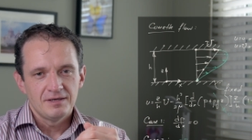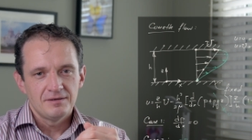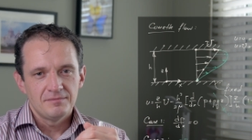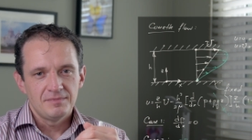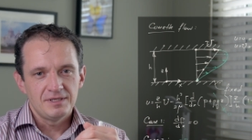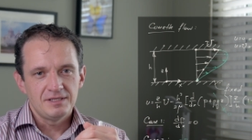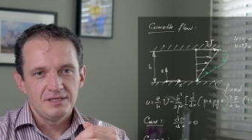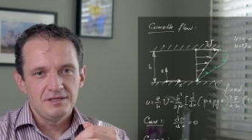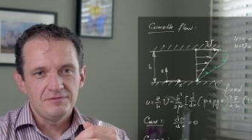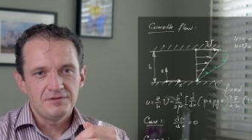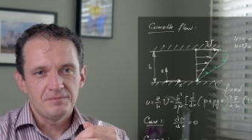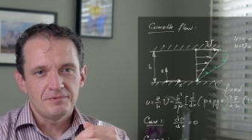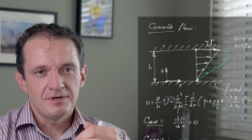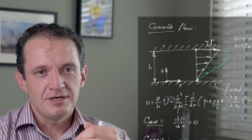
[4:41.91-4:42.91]
But
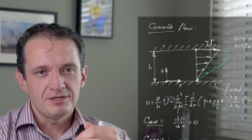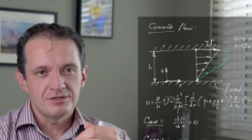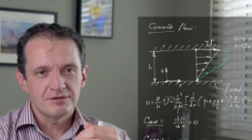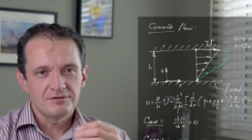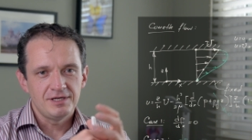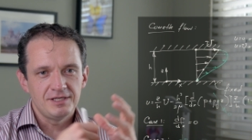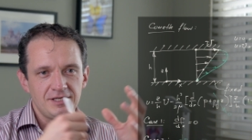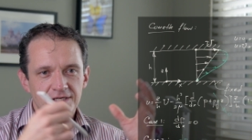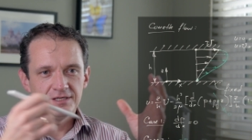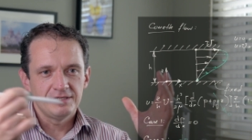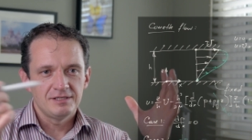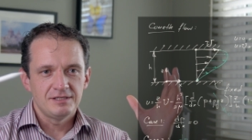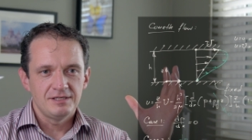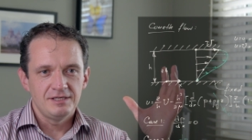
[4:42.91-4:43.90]
if the pressure
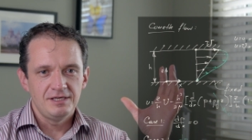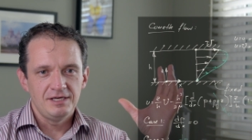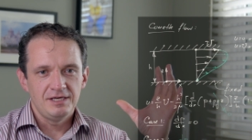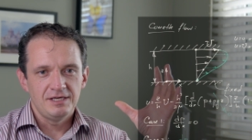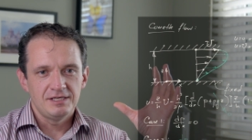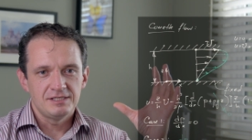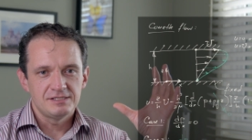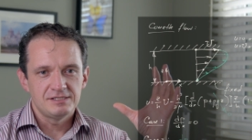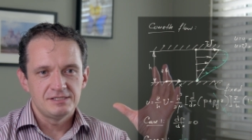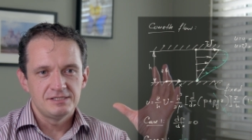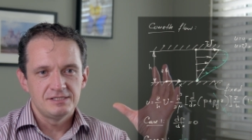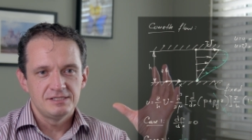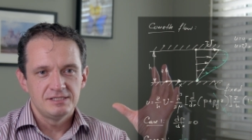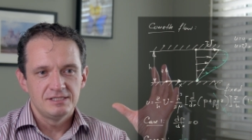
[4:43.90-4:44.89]
gradient
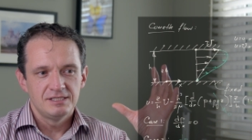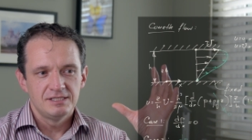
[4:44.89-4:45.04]
is